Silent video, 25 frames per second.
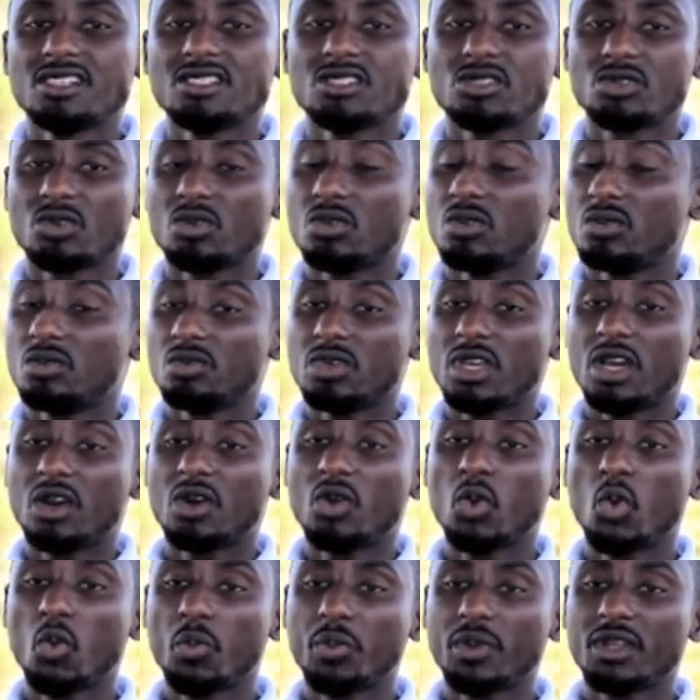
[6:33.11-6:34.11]
So we are
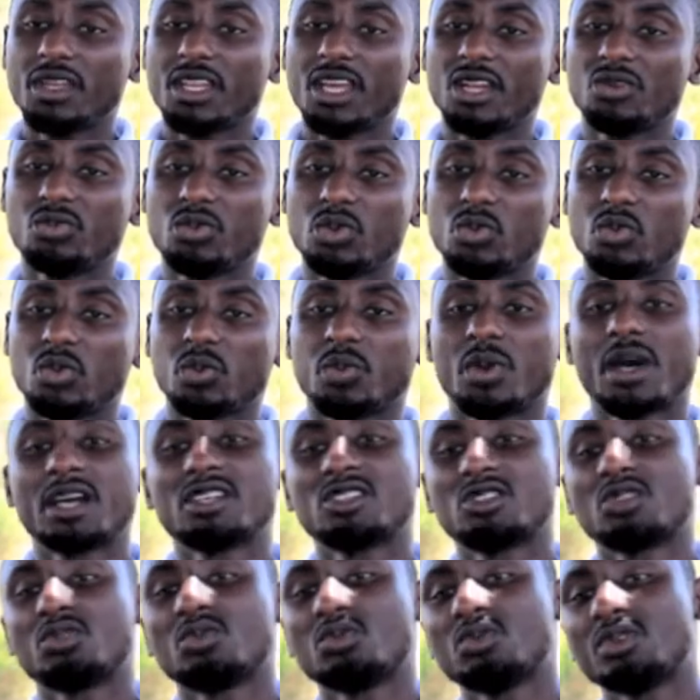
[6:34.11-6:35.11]
hoping that we will
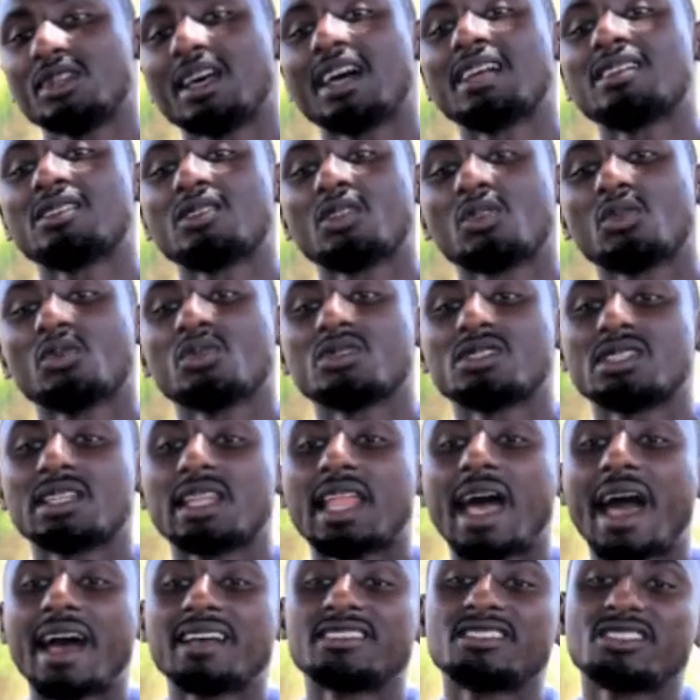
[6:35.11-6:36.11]
pass through those
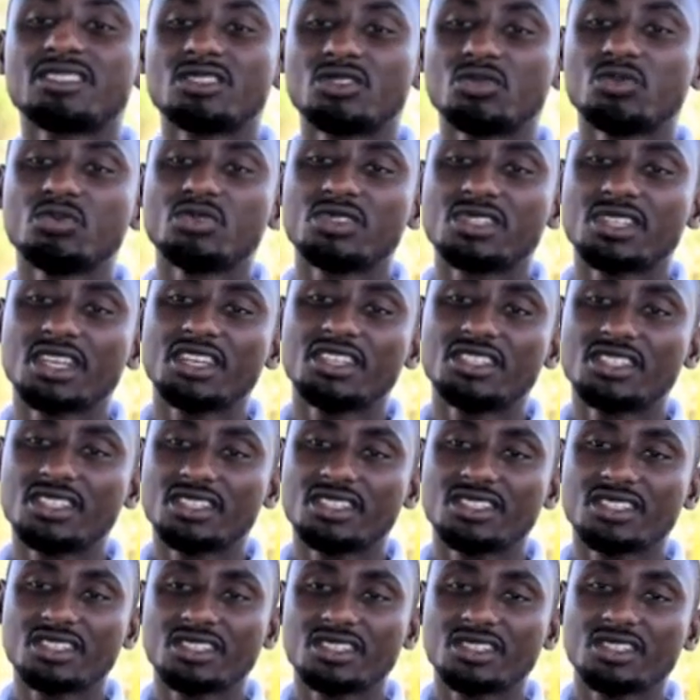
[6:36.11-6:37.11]
last 2
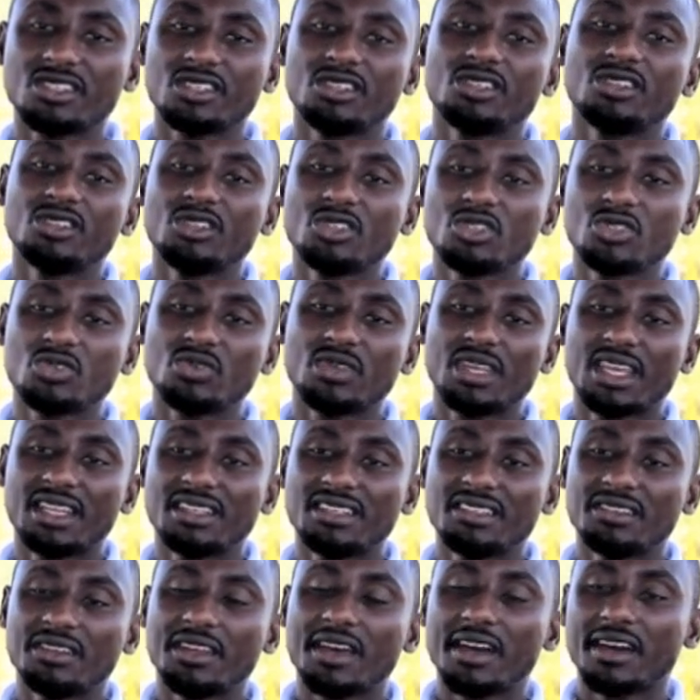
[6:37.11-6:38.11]
stages to
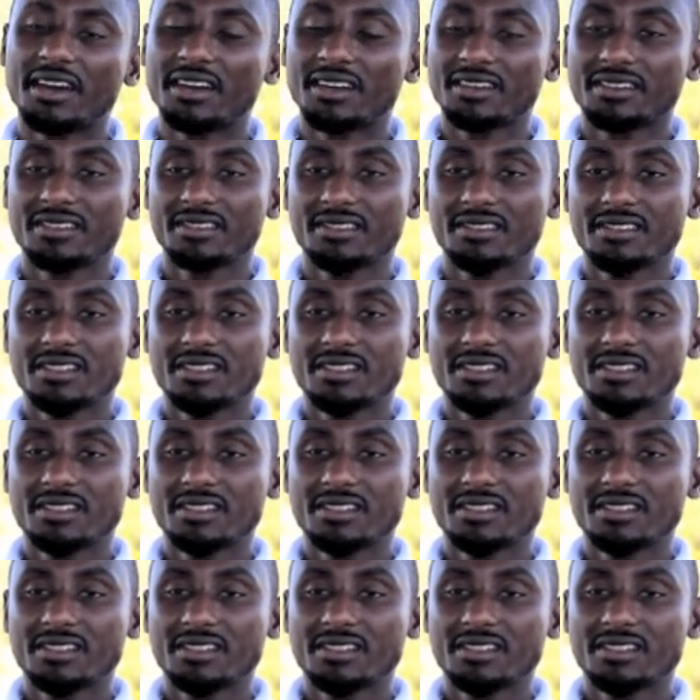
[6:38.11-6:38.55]
get to the